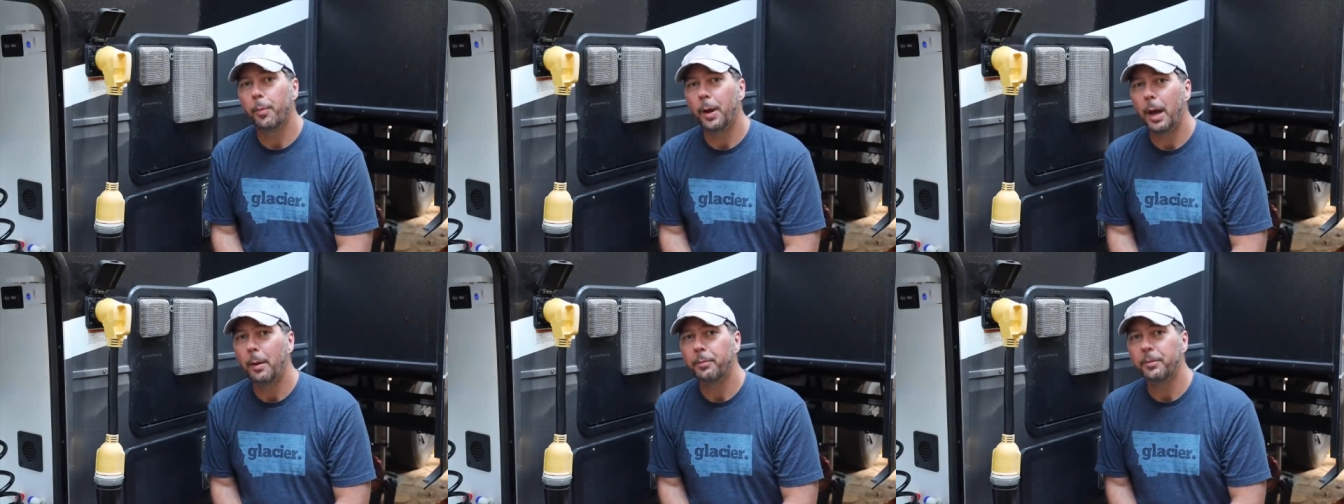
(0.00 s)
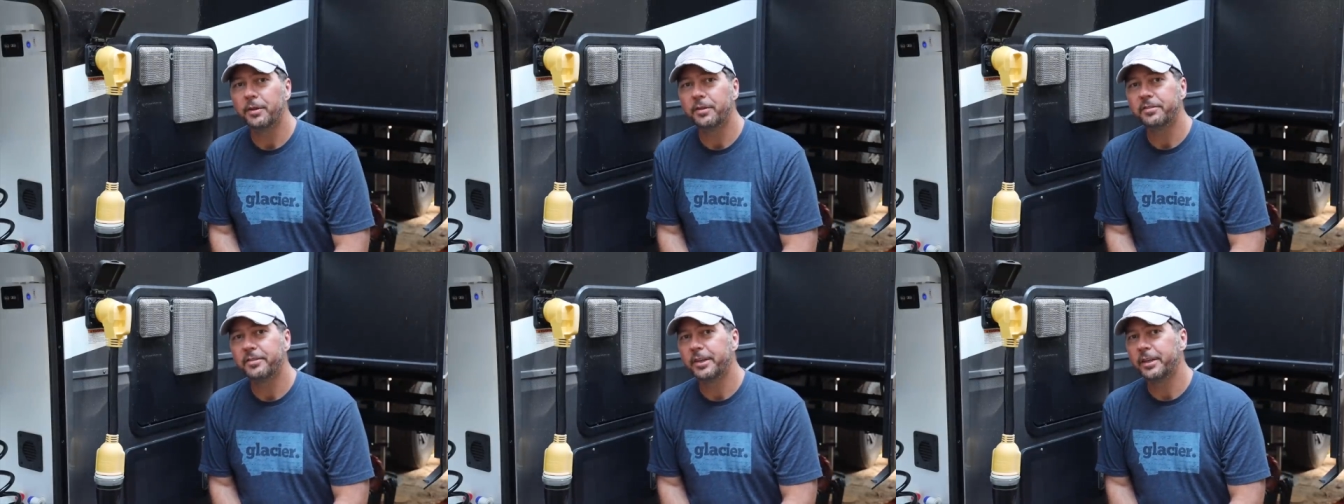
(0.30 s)
pop
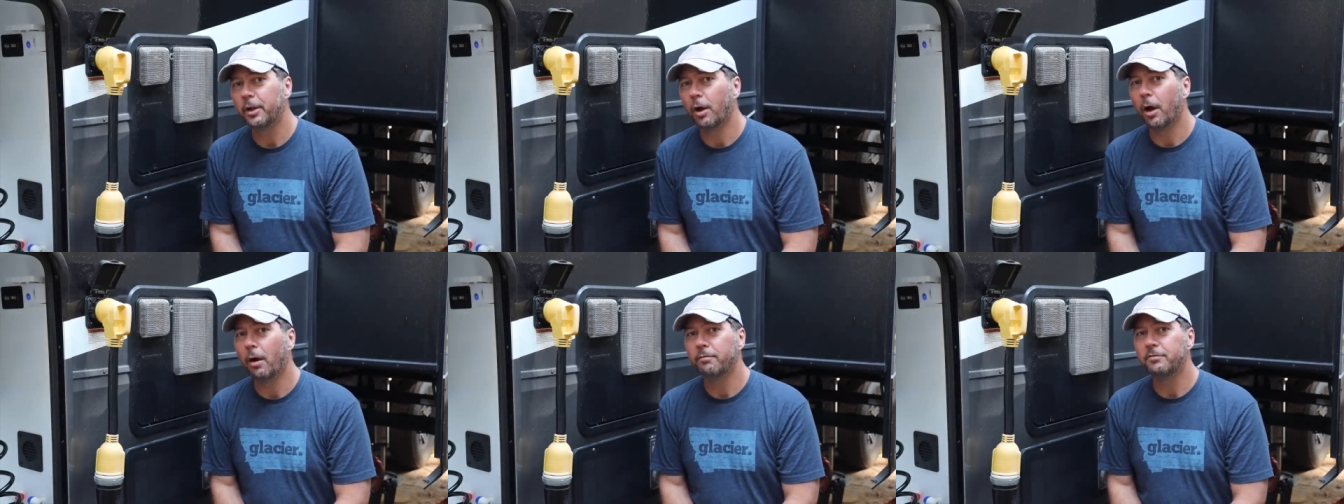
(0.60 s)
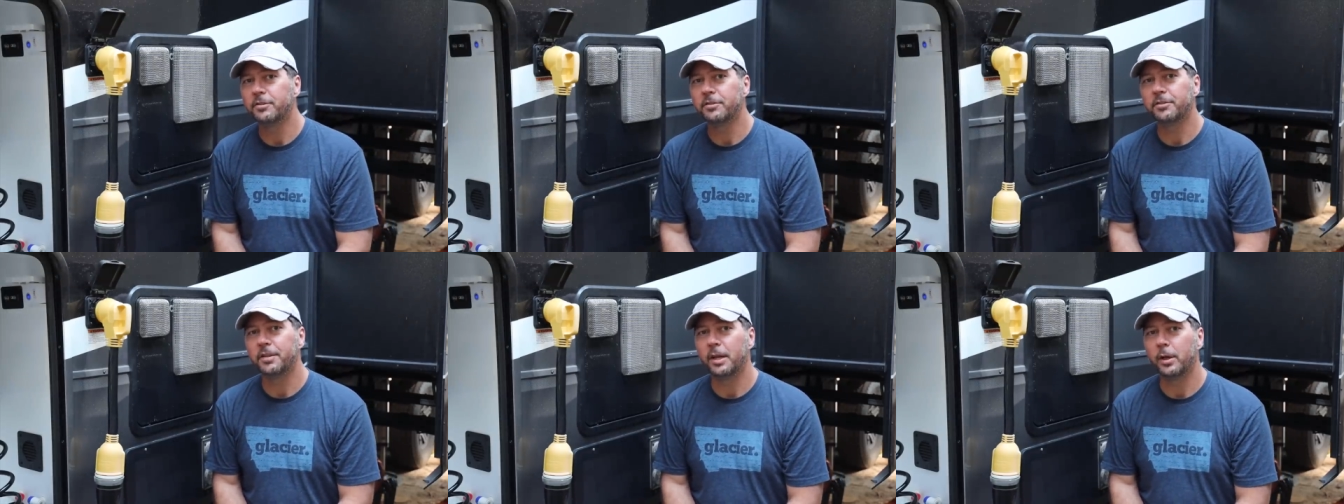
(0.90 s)
this thing off
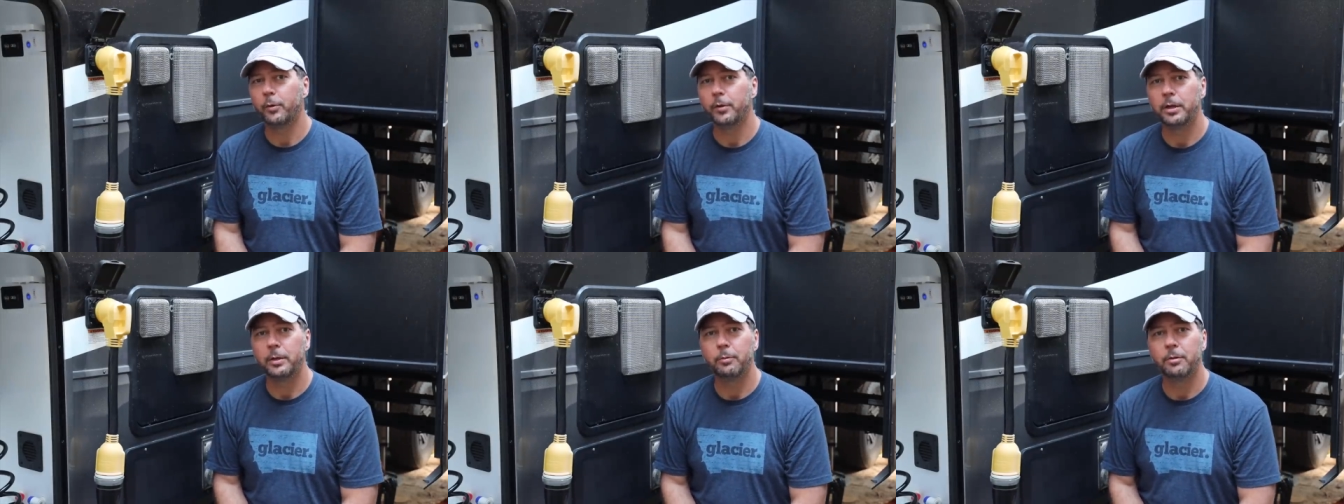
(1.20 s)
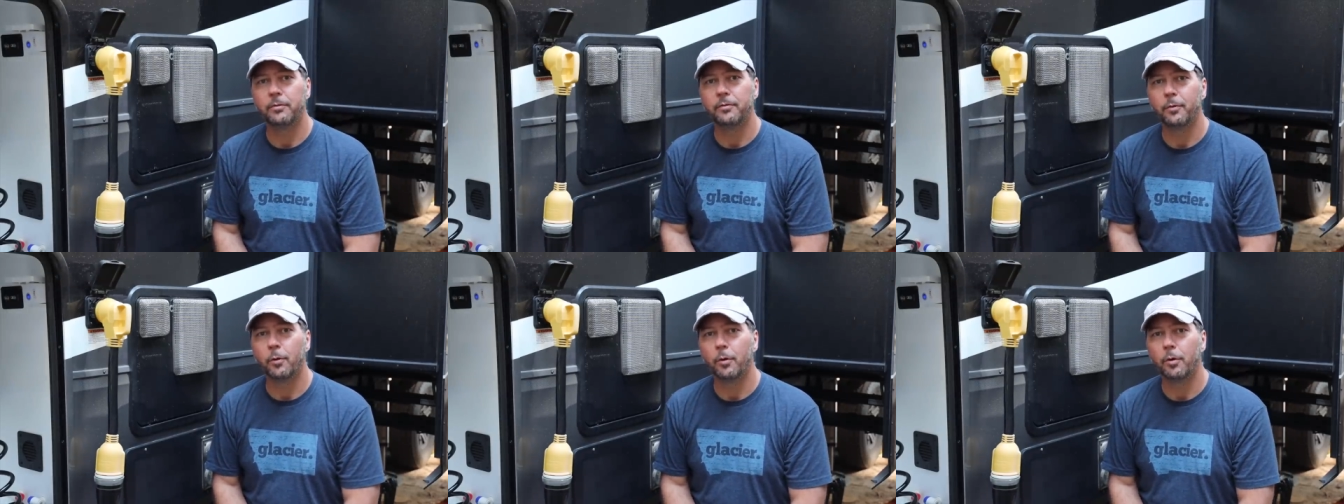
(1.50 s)
just like we did
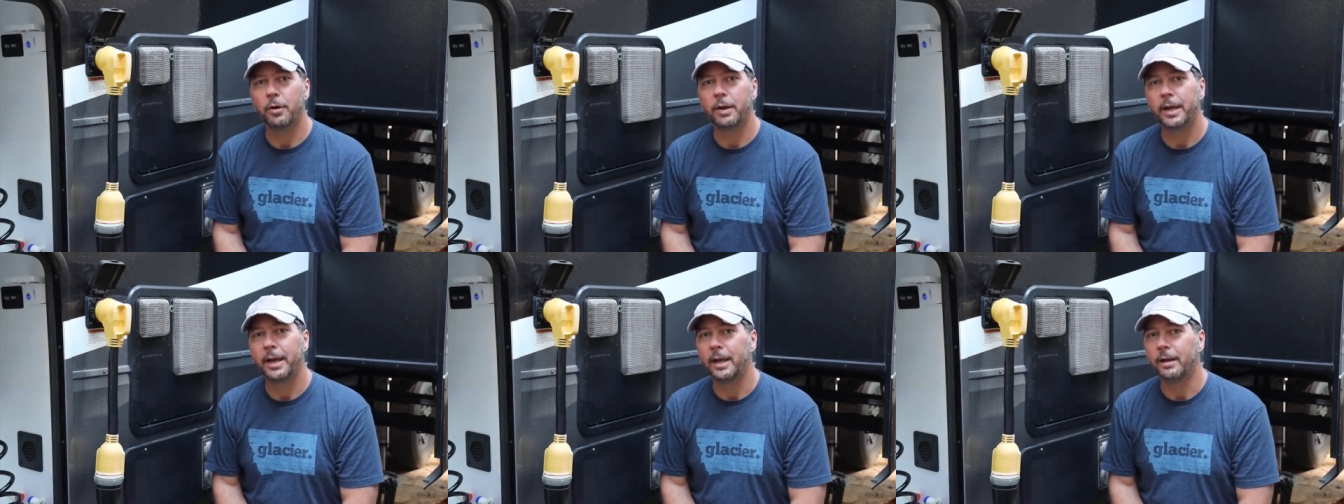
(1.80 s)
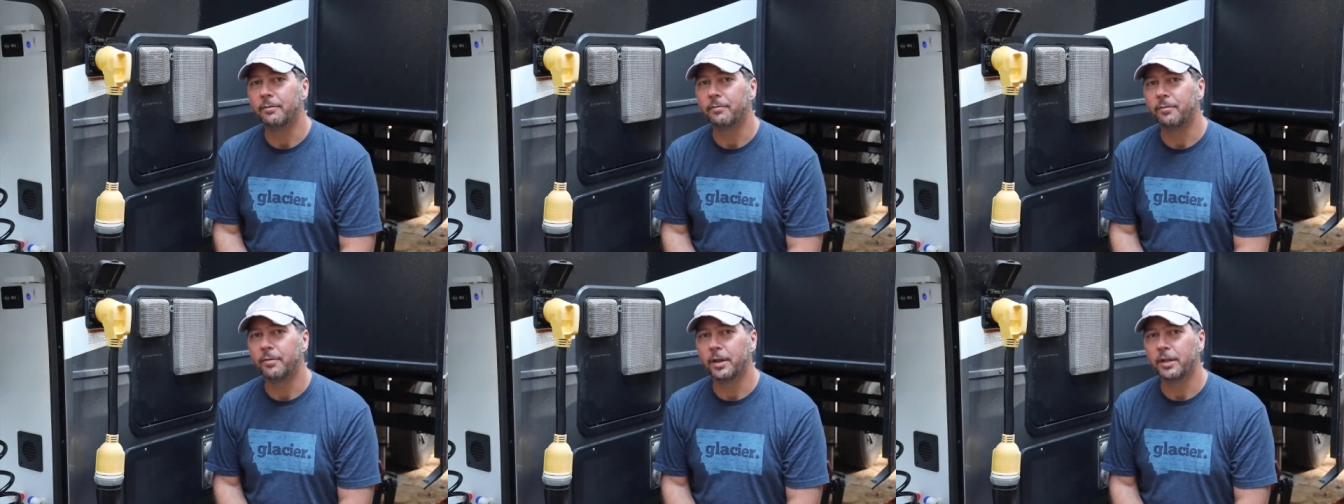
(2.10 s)
before
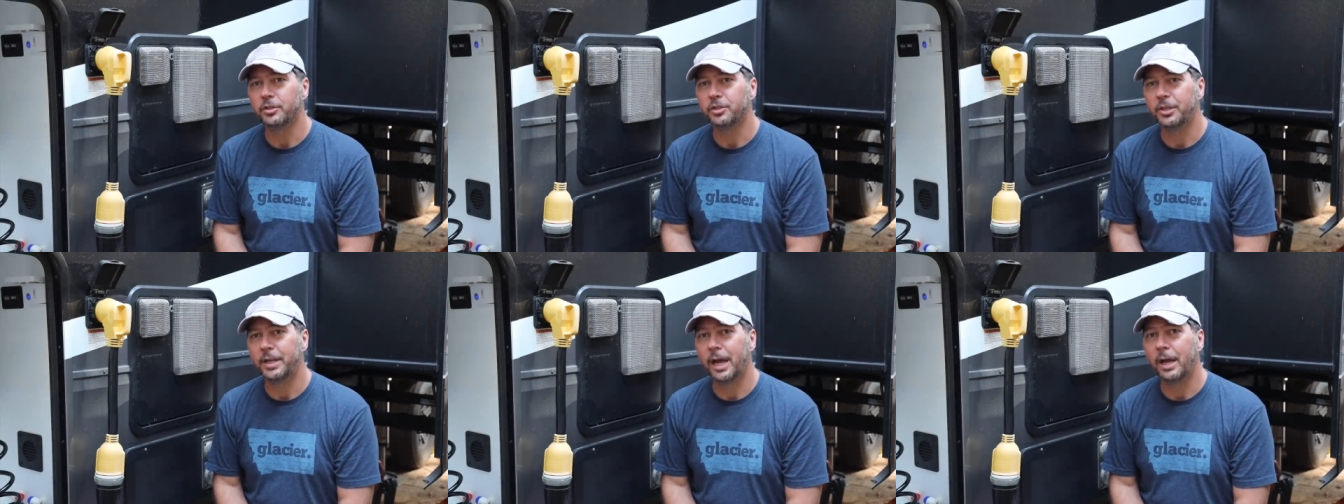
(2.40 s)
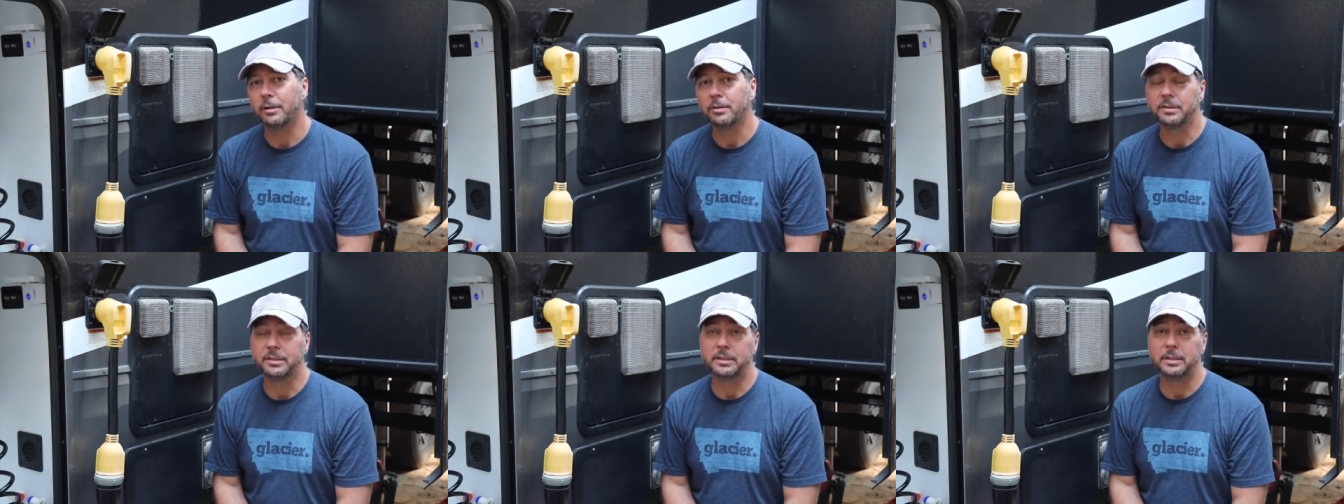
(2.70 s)
and flush it
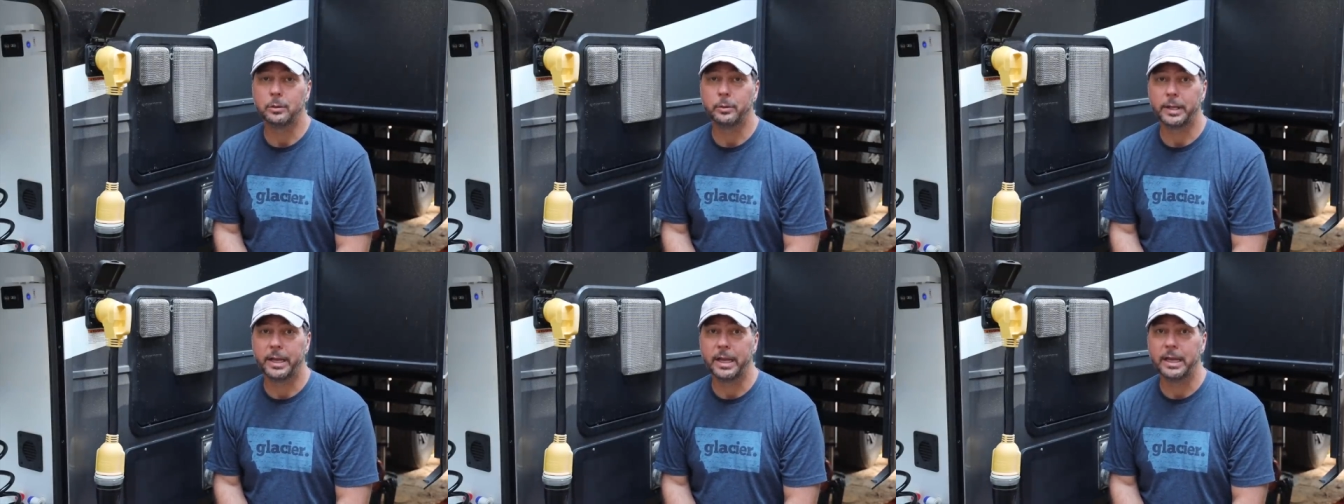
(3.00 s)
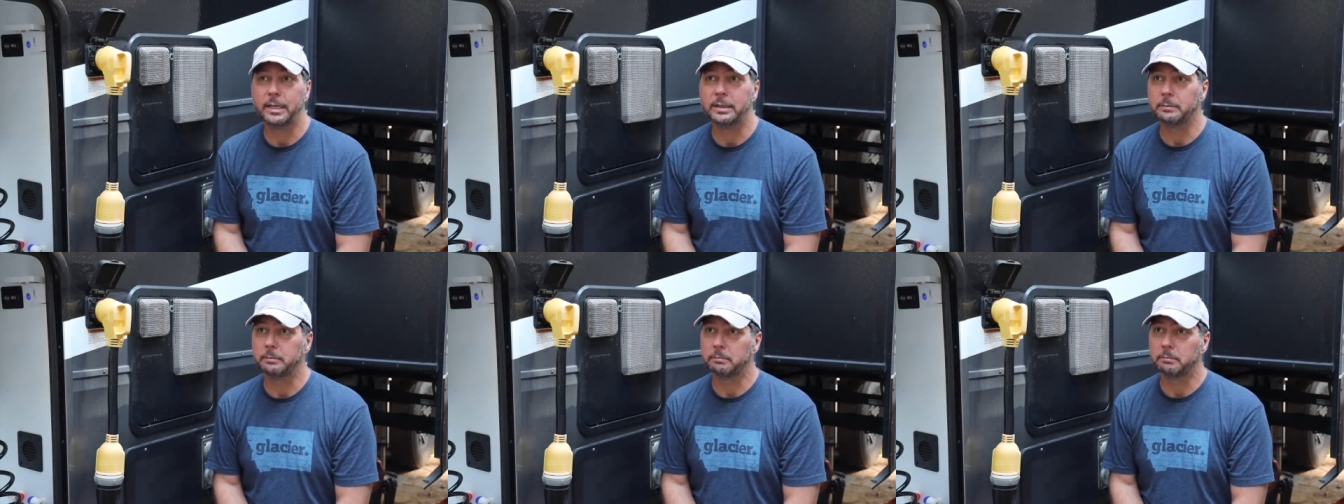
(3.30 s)
out and see what we
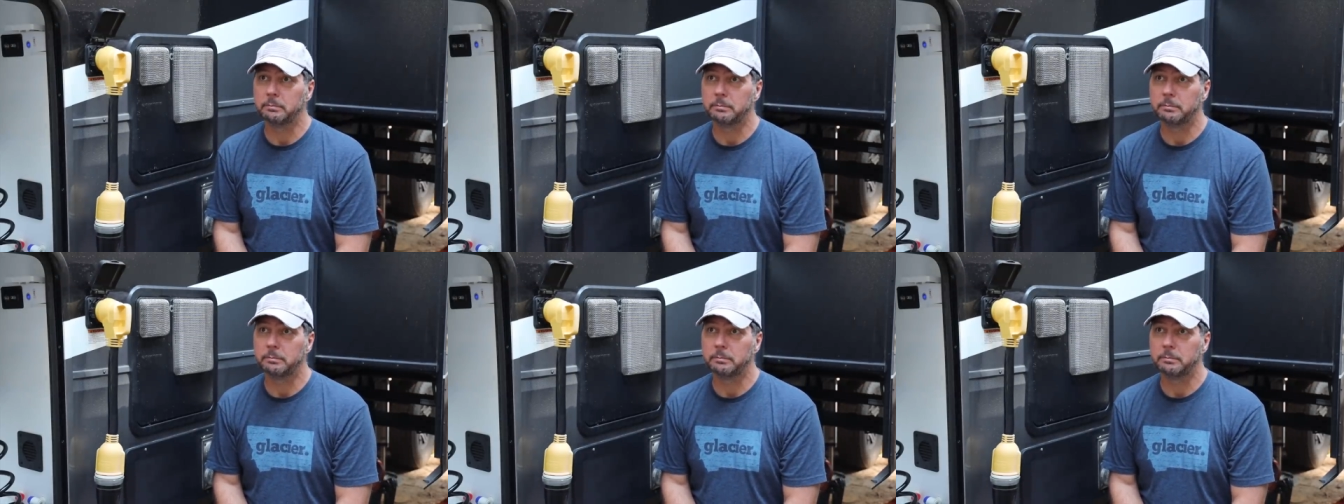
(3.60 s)
get.